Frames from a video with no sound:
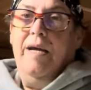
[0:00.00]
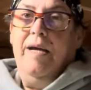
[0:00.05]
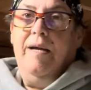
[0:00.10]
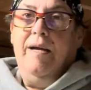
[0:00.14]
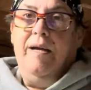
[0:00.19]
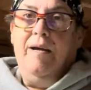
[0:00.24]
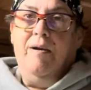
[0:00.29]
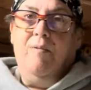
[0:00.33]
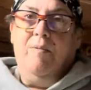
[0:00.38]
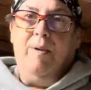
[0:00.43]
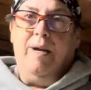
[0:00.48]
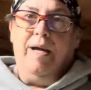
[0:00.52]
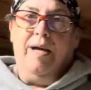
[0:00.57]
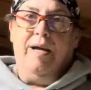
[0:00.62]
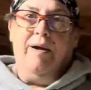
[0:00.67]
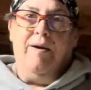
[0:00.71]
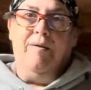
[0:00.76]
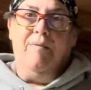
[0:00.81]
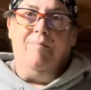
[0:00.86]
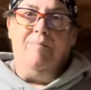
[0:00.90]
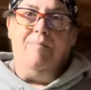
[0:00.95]
Here we
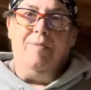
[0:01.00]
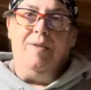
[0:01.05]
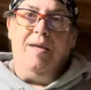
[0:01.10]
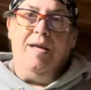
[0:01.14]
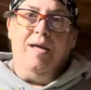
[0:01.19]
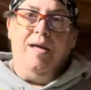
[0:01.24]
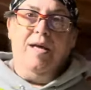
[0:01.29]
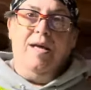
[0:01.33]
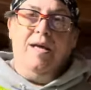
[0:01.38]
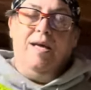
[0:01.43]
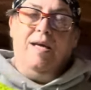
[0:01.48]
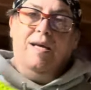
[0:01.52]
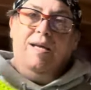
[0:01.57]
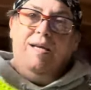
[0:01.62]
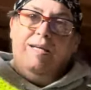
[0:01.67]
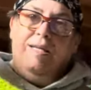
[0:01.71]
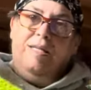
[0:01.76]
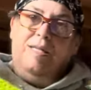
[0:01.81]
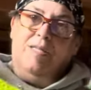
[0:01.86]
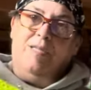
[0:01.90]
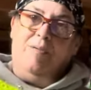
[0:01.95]
go.
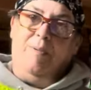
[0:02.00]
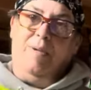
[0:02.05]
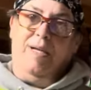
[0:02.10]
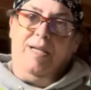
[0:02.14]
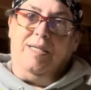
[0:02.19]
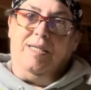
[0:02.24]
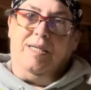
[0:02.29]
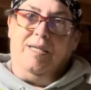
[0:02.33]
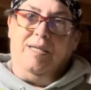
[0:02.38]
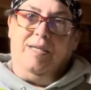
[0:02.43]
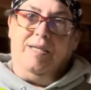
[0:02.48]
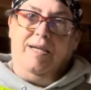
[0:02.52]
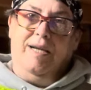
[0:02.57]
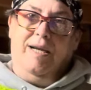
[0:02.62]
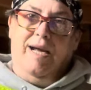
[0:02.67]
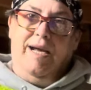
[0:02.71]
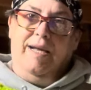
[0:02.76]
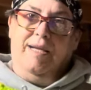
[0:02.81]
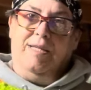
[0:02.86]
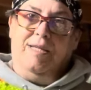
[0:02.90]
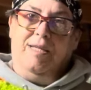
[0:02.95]
This is what it's looking
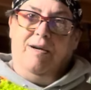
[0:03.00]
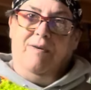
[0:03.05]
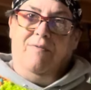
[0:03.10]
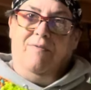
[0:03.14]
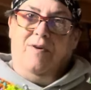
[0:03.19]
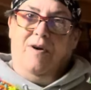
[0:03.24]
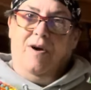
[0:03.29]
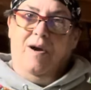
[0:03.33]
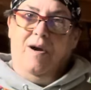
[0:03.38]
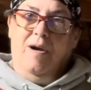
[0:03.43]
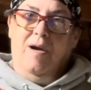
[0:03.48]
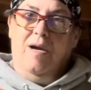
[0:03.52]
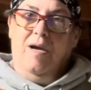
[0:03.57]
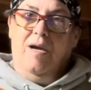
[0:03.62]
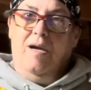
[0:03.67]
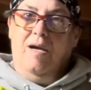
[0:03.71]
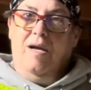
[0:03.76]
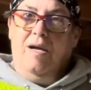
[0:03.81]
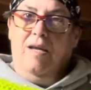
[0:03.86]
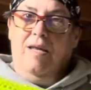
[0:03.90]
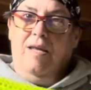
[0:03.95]
like so far.
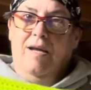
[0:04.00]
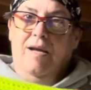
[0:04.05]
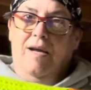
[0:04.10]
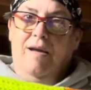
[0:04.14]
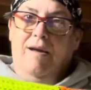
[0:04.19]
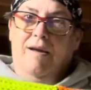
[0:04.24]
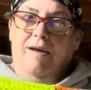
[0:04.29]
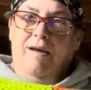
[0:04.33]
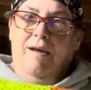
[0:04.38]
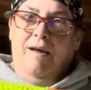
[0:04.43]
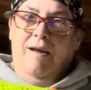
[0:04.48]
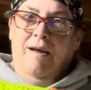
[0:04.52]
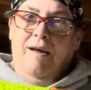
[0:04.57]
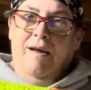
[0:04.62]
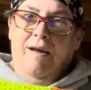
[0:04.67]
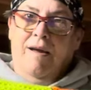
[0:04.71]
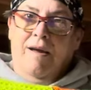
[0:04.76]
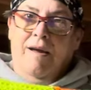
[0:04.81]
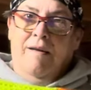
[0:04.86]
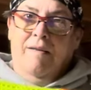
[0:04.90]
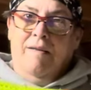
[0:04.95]

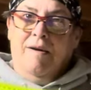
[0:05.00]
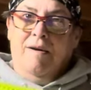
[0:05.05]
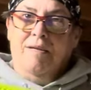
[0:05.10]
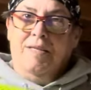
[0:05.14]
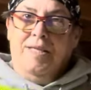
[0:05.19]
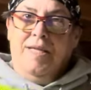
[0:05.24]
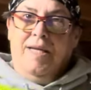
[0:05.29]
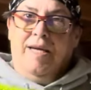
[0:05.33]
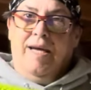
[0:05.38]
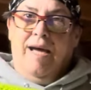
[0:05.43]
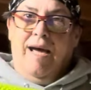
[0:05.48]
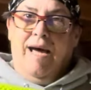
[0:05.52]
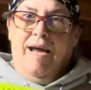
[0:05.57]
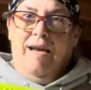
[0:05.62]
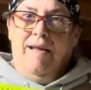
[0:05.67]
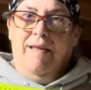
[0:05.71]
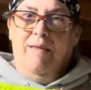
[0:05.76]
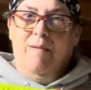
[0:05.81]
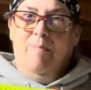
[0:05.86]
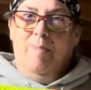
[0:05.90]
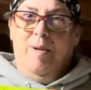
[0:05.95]
There's the cat
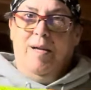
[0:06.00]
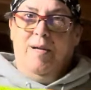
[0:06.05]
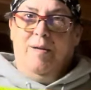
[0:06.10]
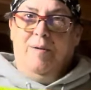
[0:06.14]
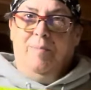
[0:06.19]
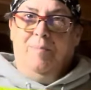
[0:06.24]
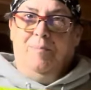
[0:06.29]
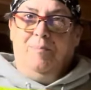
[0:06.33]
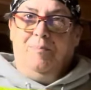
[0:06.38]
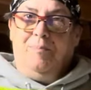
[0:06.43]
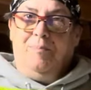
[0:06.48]
in the middle.